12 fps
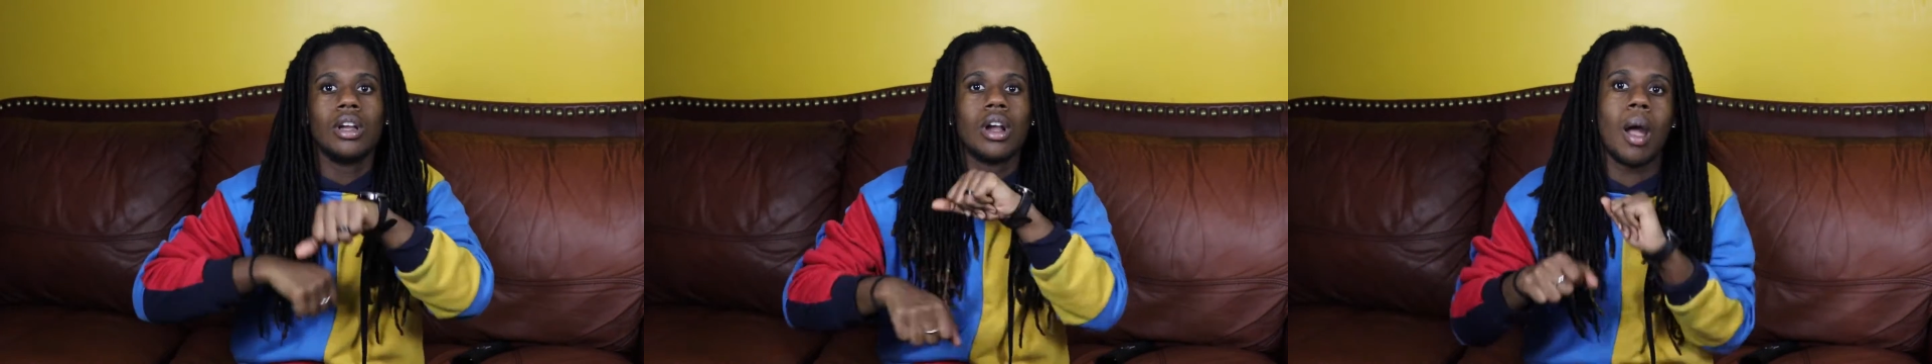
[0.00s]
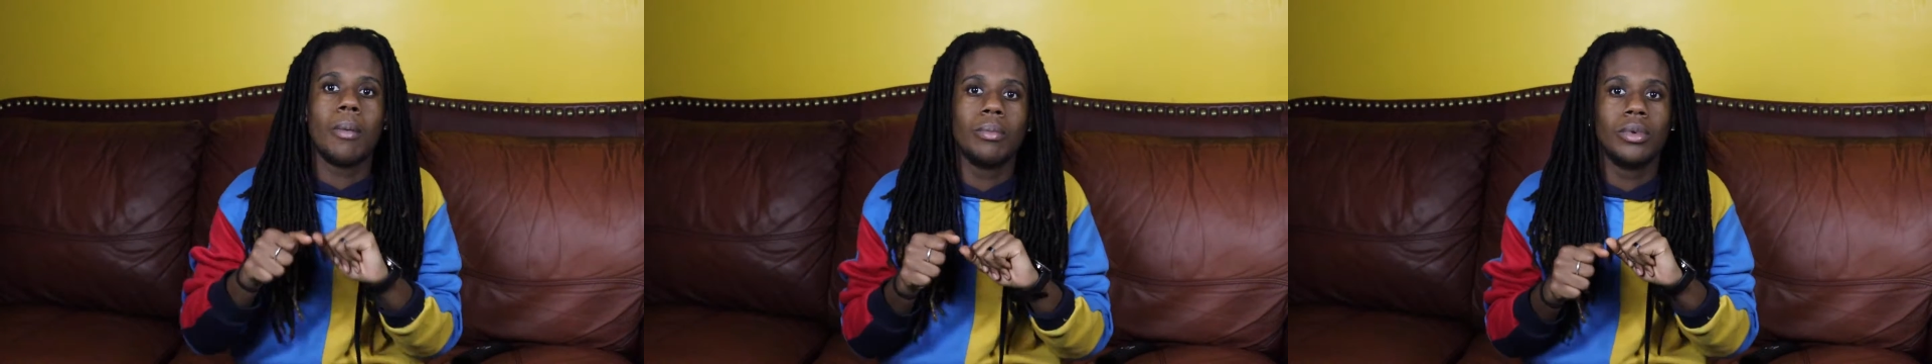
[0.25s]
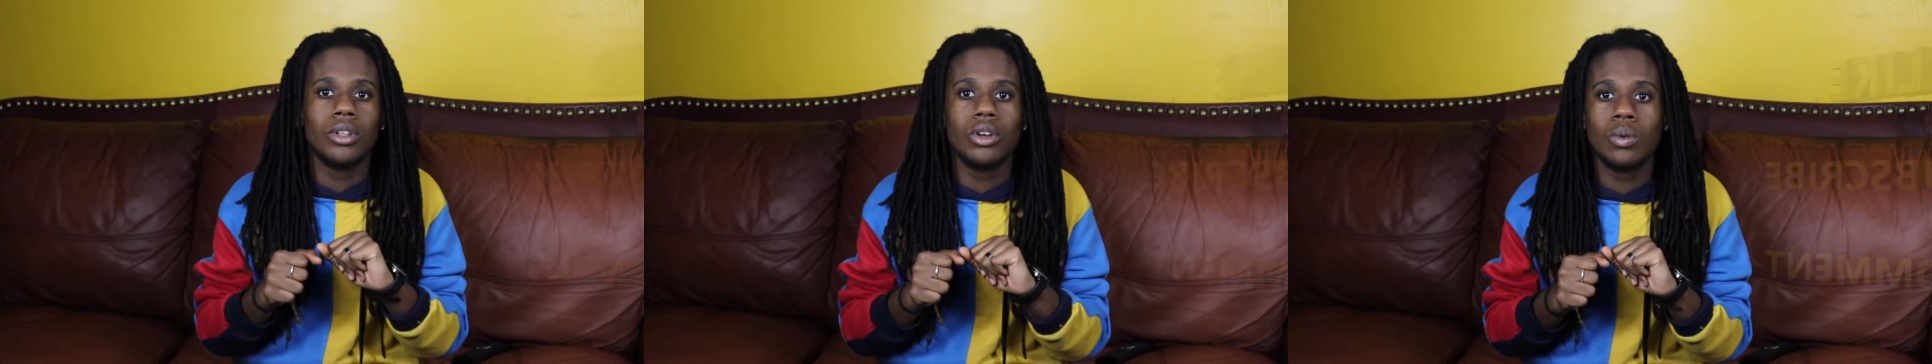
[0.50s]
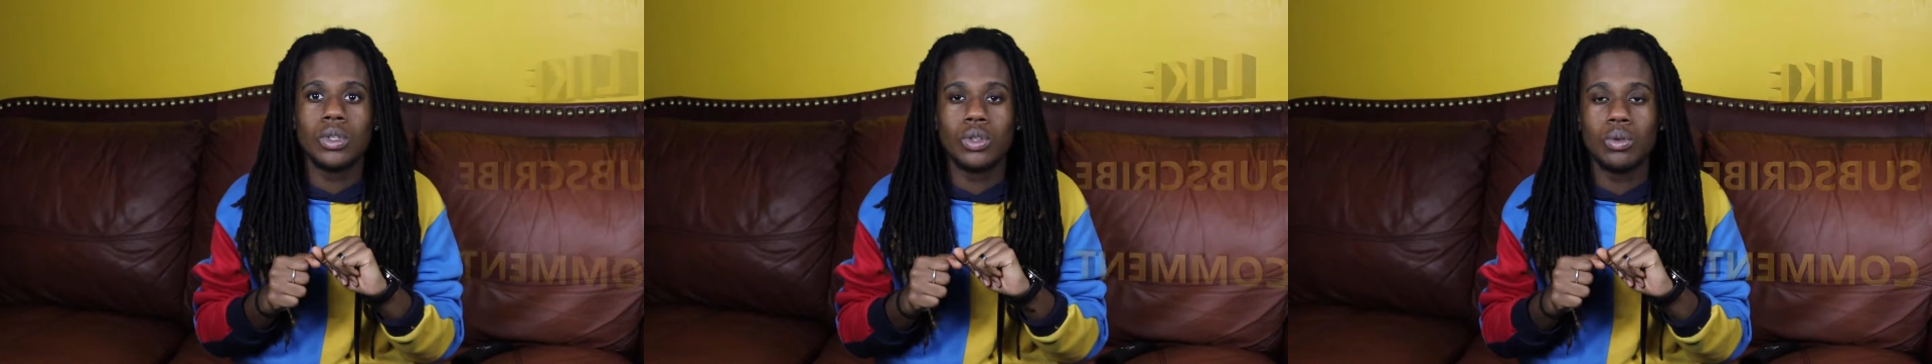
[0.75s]
comment
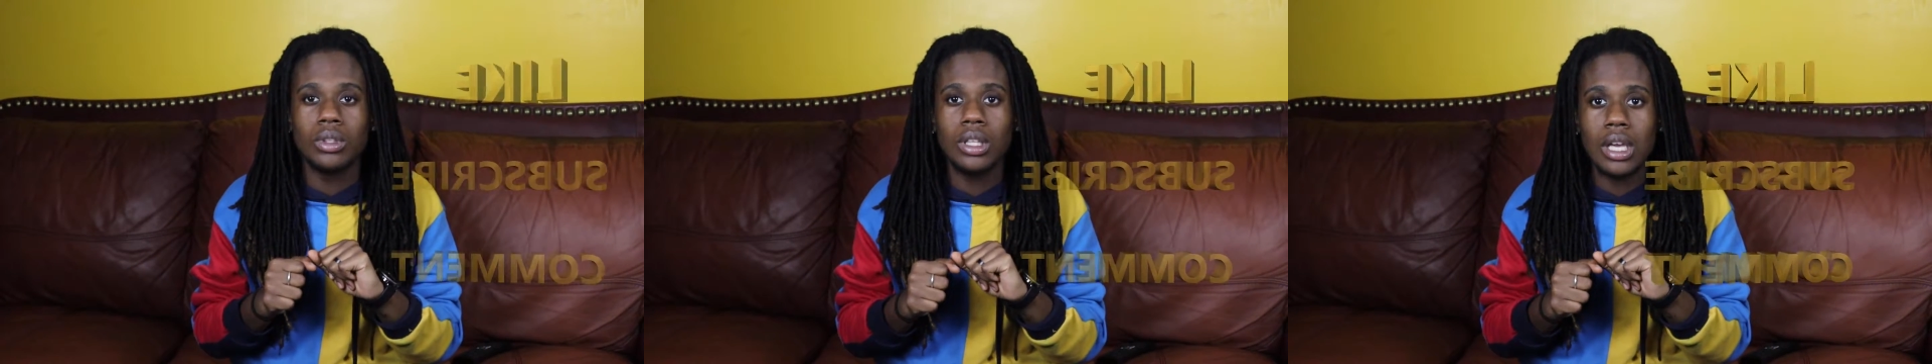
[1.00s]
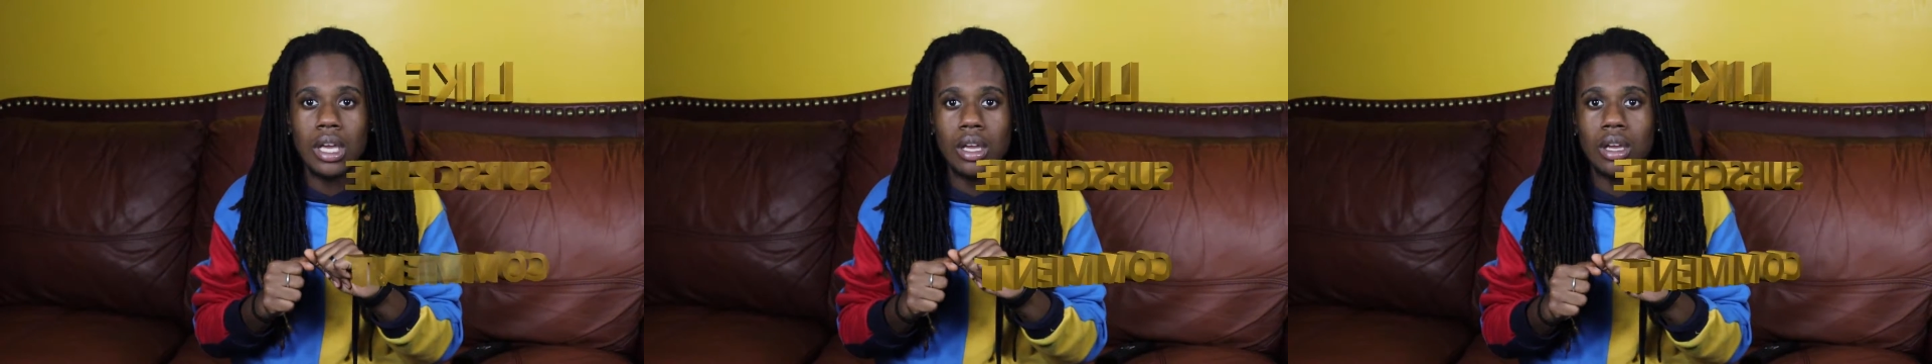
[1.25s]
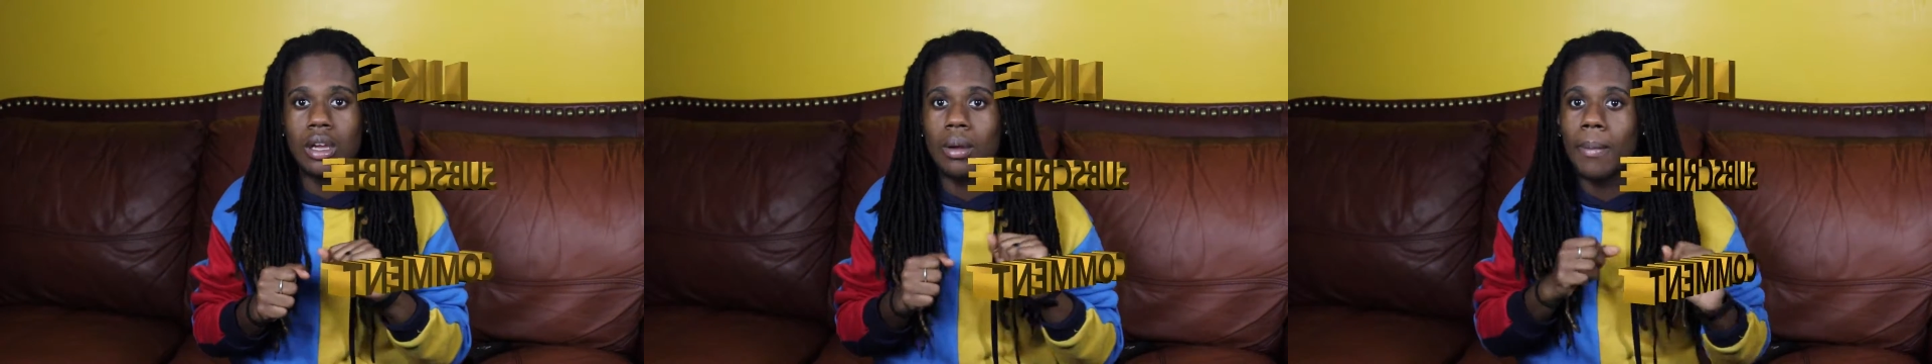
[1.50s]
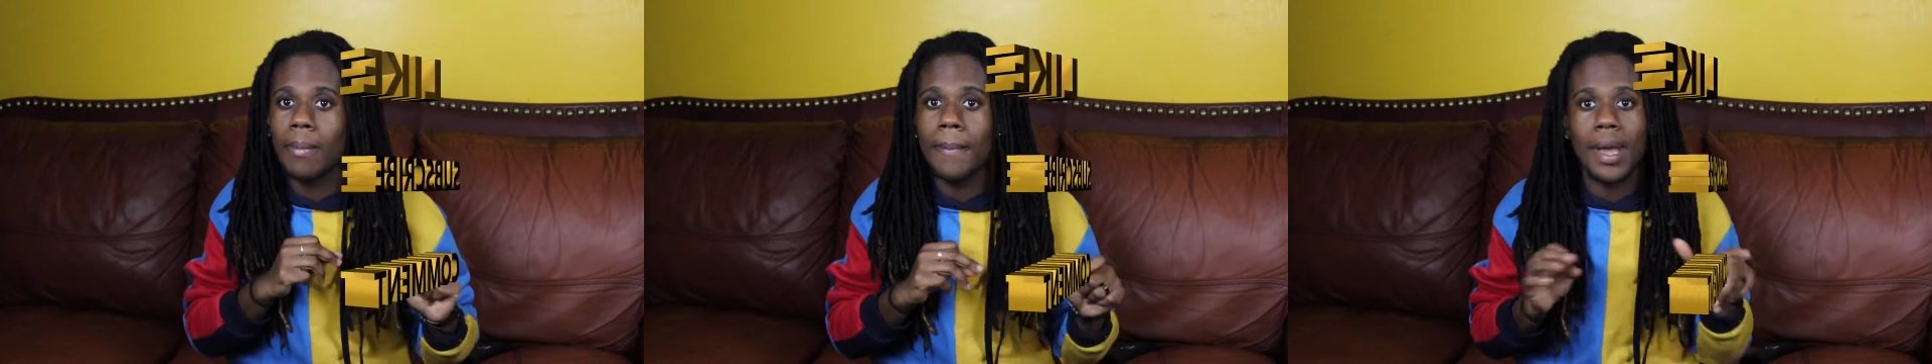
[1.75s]
below what you think.
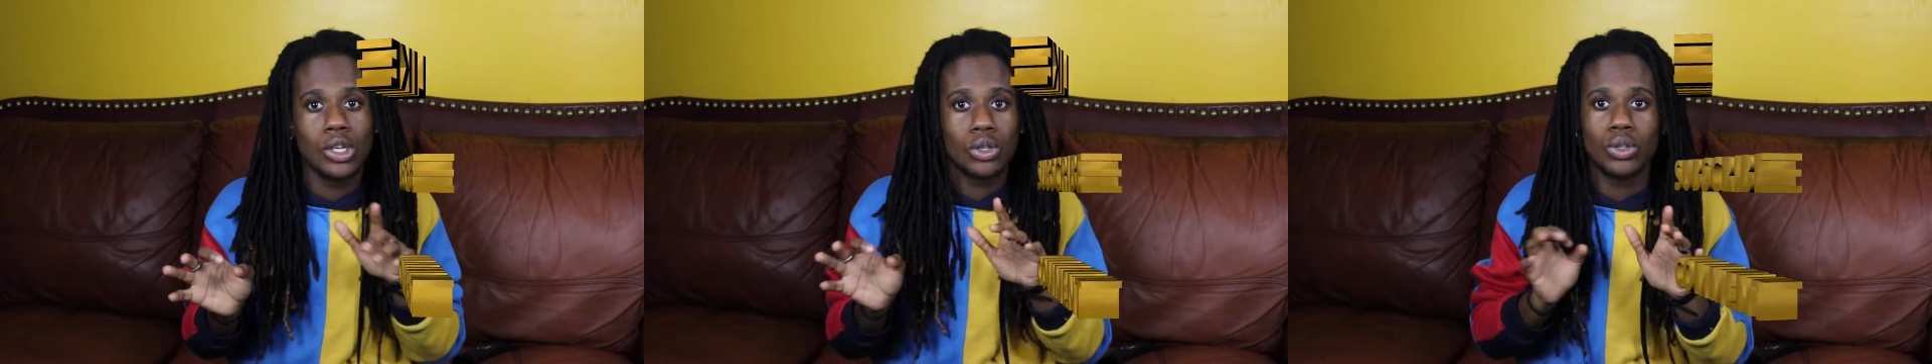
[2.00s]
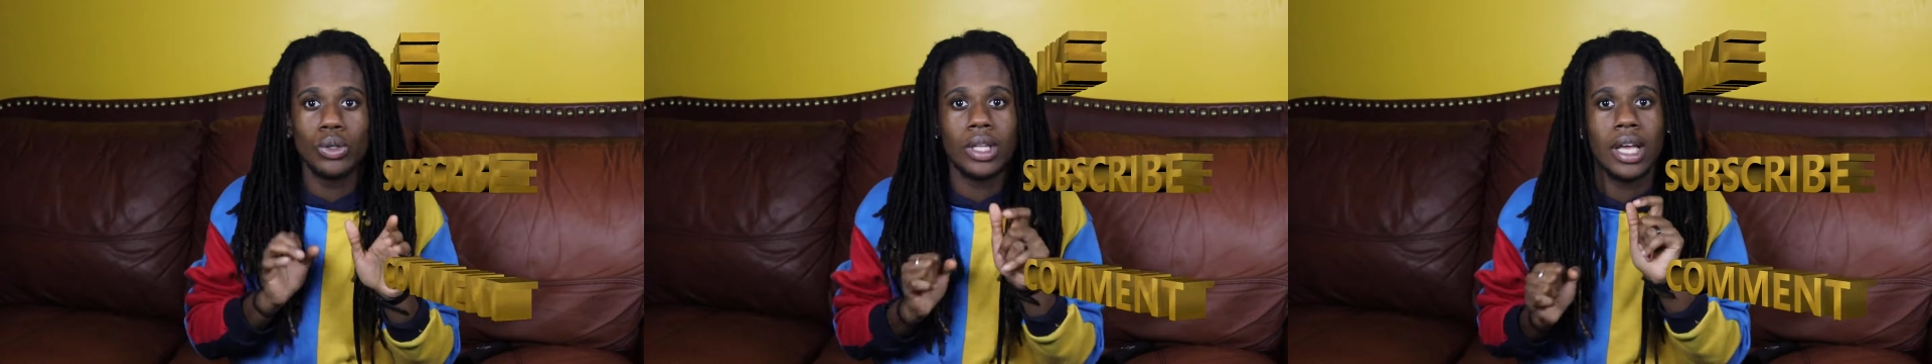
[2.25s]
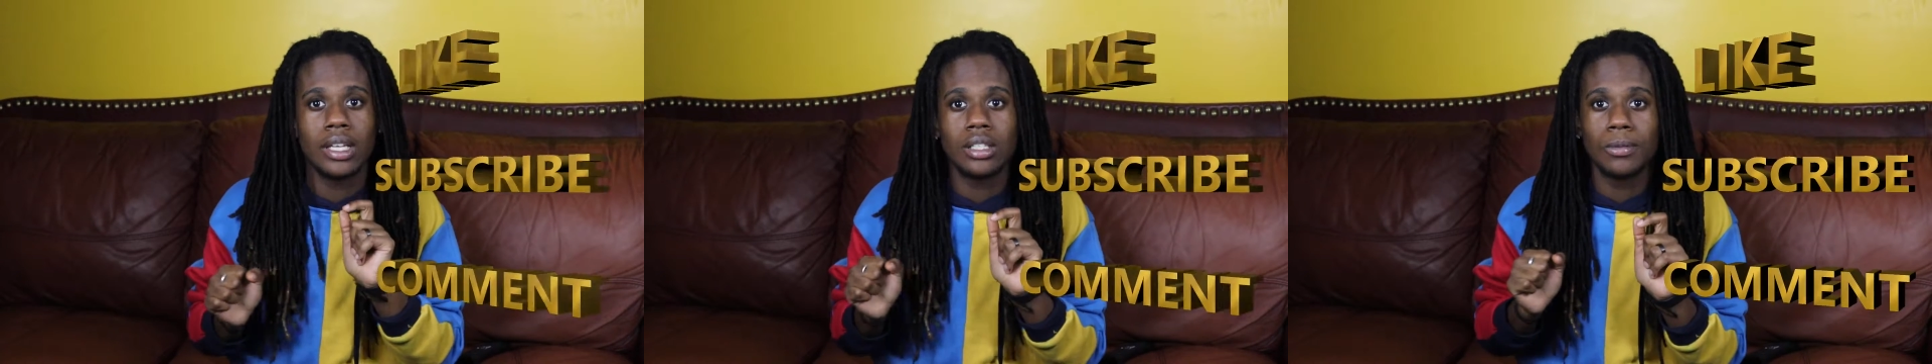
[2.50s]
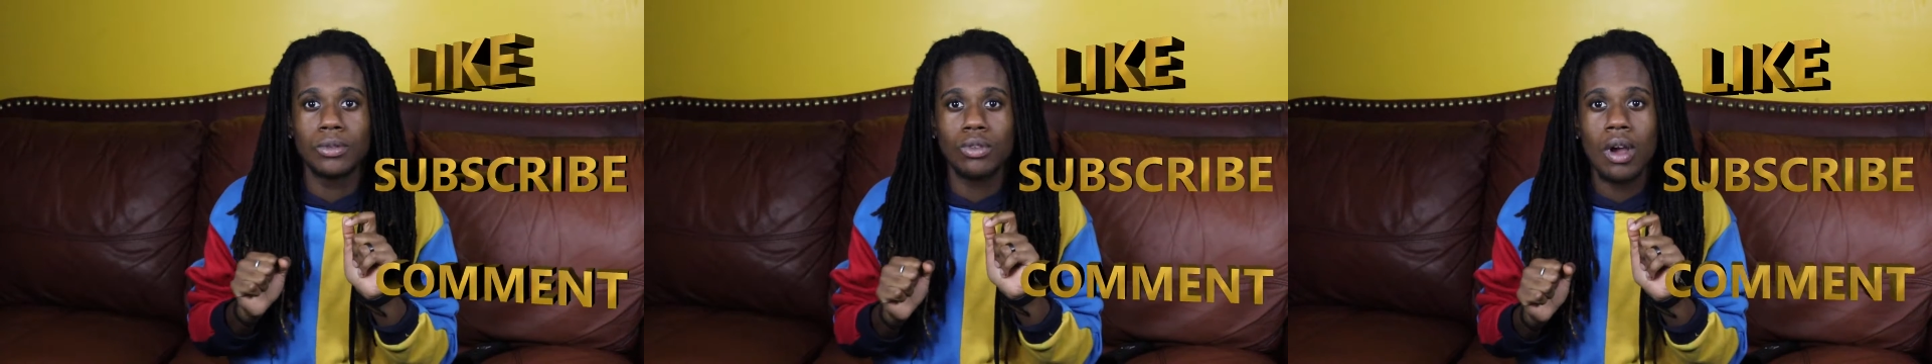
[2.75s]
Make sure to like,
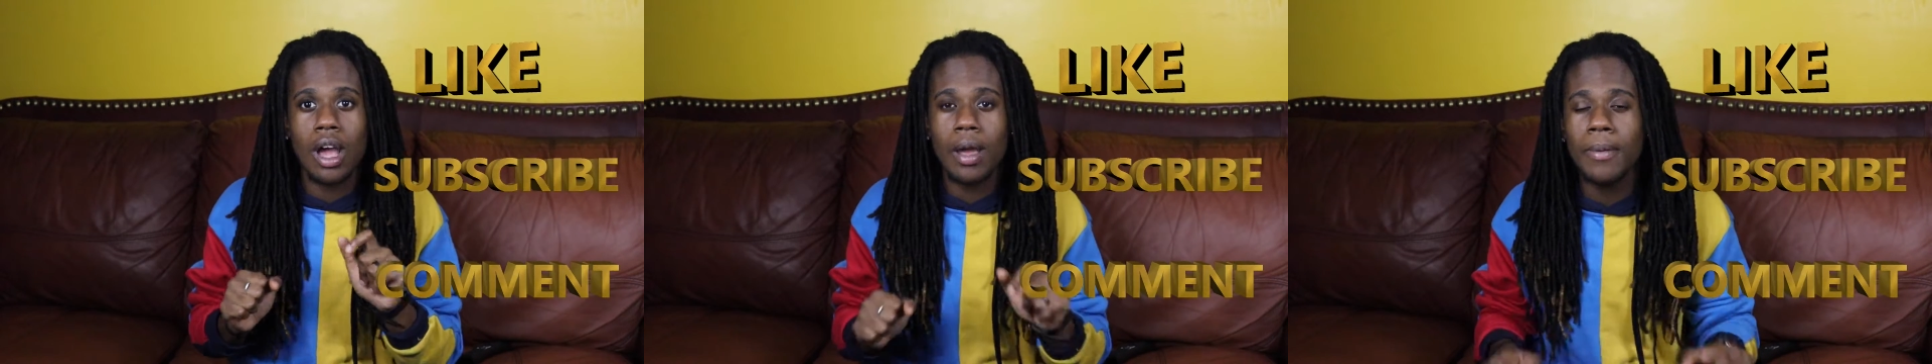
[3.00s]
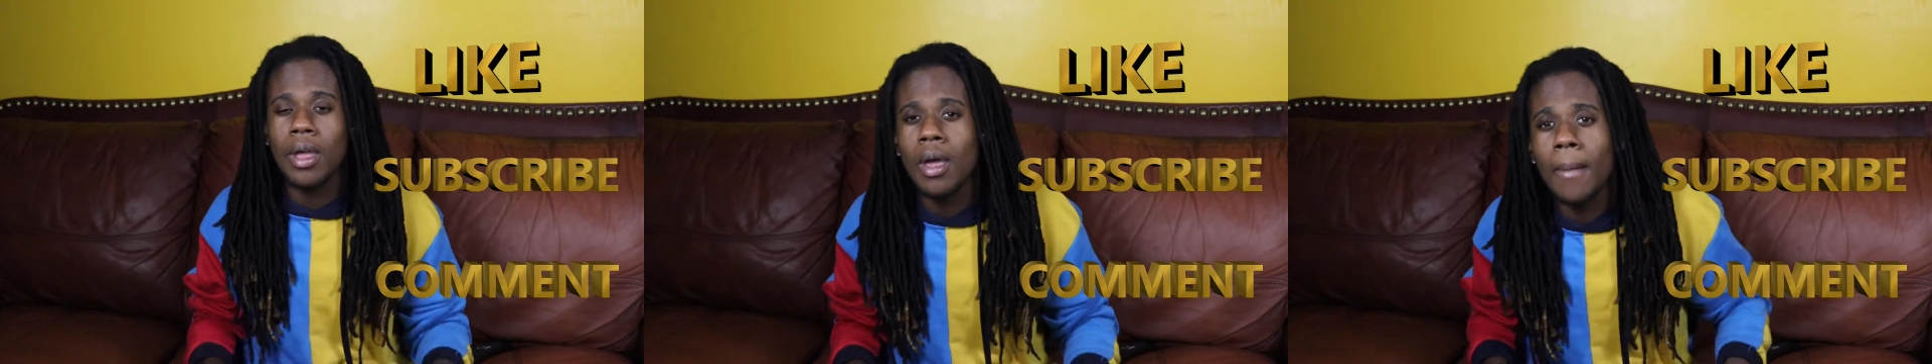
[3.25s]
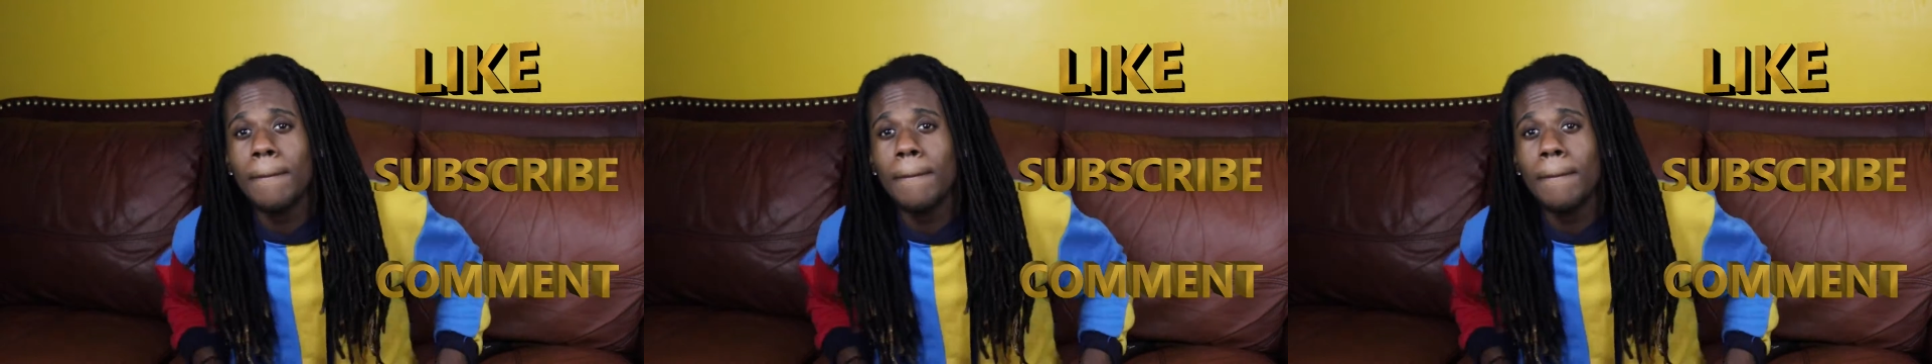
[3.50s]
subscribe.